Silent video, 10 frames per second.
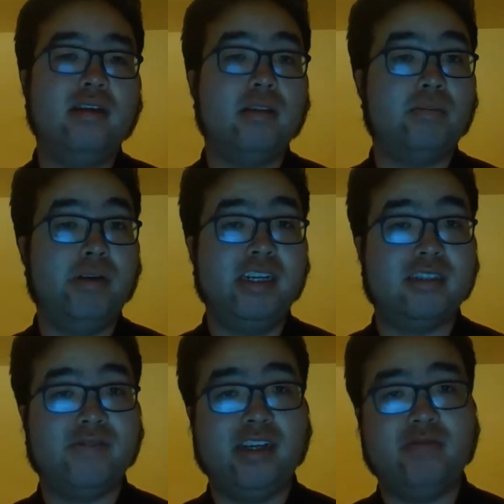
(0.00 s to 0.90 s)
The
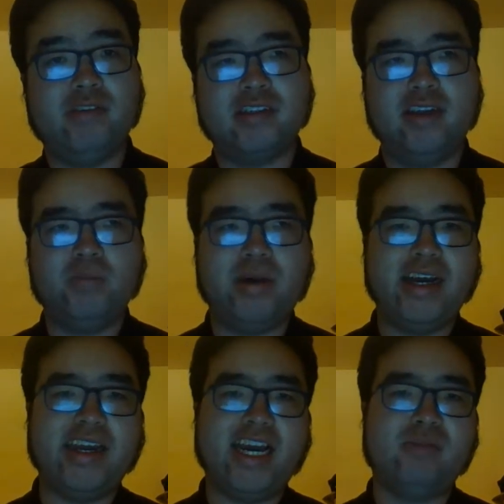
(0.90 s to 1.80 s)
British fleet was led
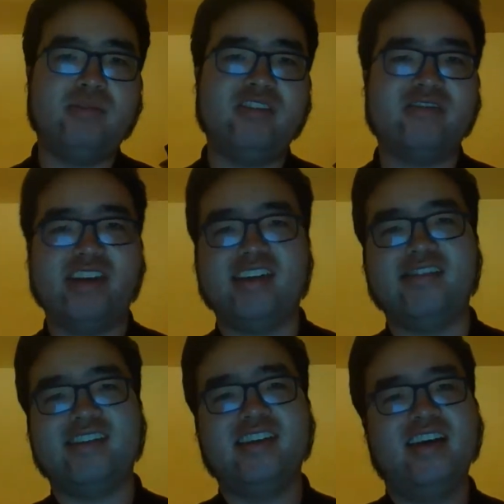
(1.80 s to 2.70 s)
by Admiral
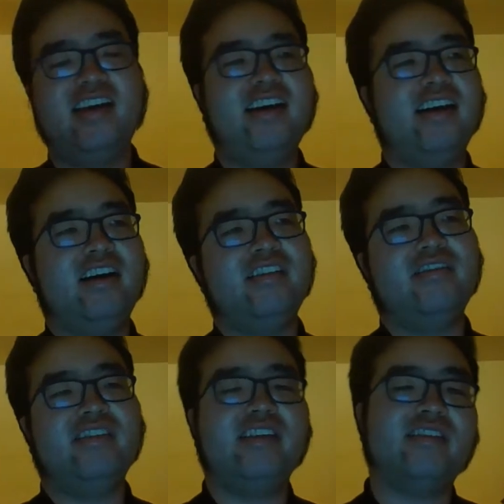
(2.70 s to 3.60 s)
Graves.
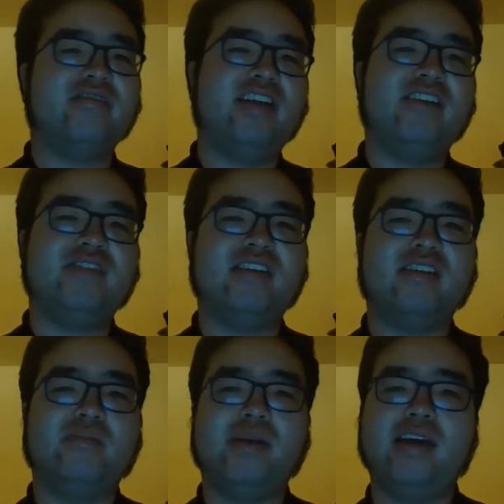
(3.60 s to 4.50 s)
Underneath Graves in
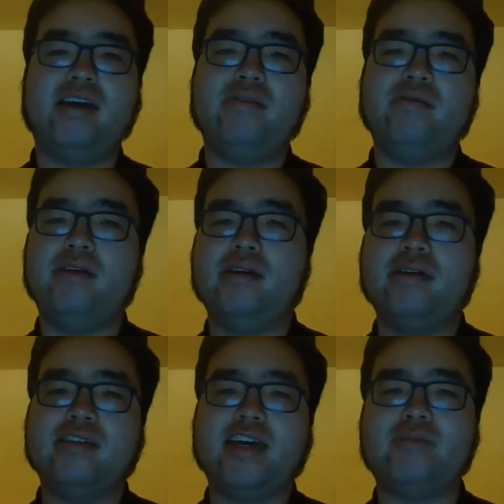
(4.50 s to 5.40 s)
command
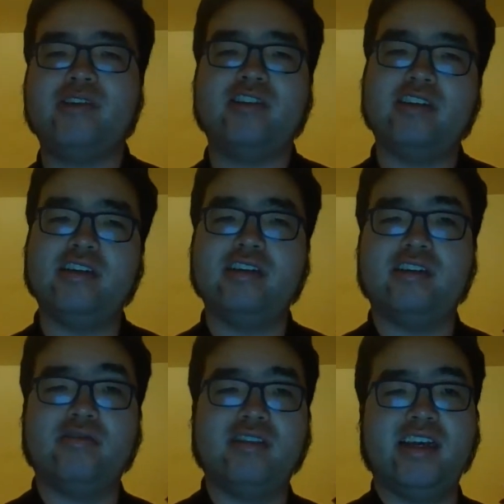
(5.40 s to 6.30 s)
was Admiral Hood,
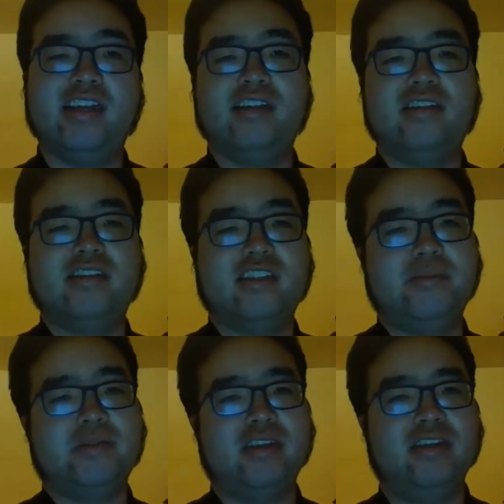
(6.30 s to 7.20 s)
who led the
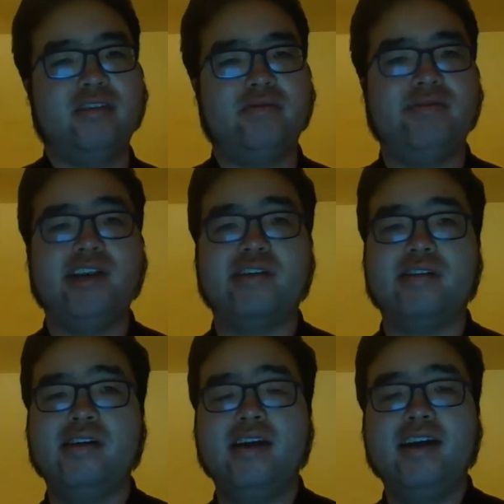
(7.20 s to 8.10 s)
ships in the
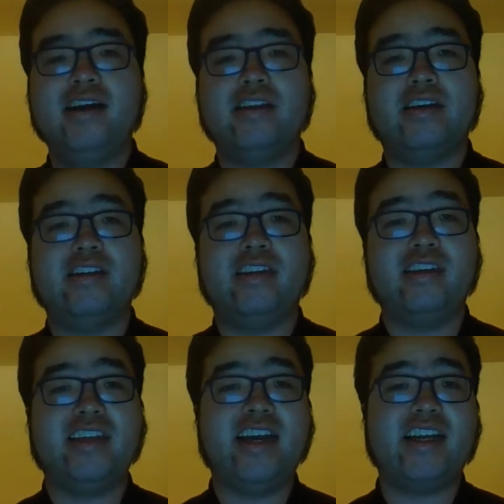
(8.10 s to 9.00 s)
rear. The
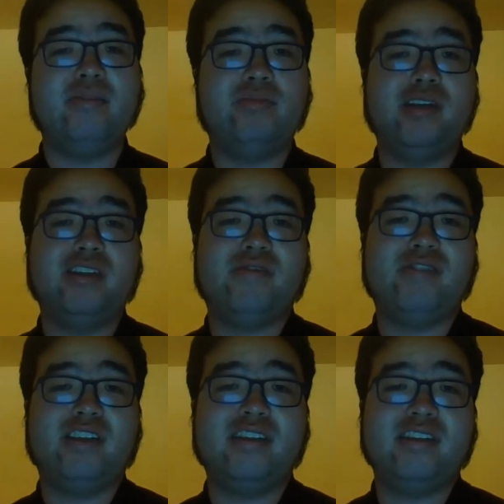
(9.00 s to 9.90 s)
attacking British
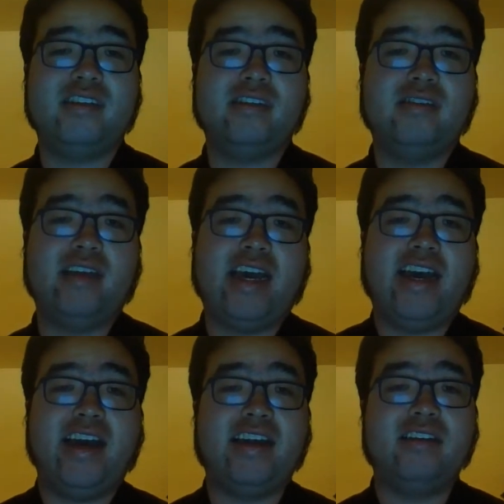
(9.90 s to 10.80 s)
fleets
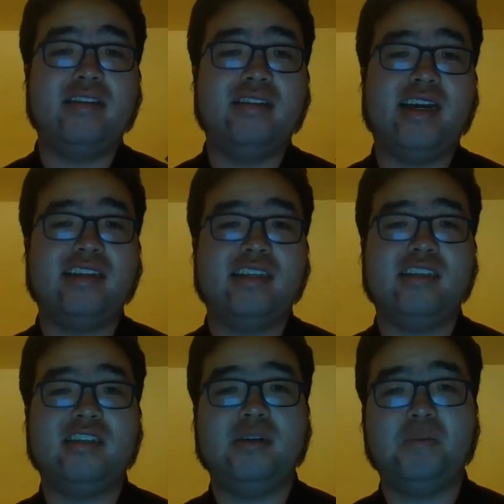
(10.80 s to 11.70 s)
had 19
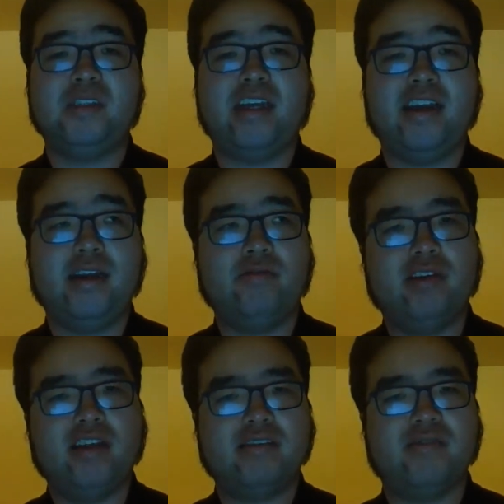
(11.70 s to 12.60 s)
ships and
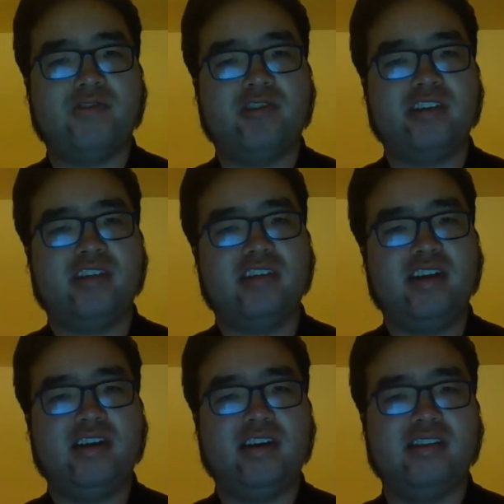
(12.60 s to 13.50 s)

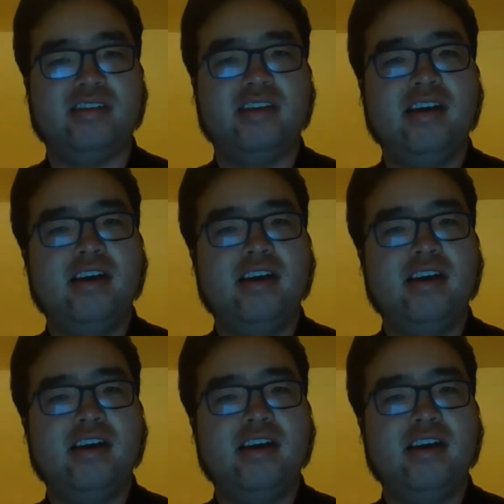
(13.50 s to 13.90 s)
1,410 guns.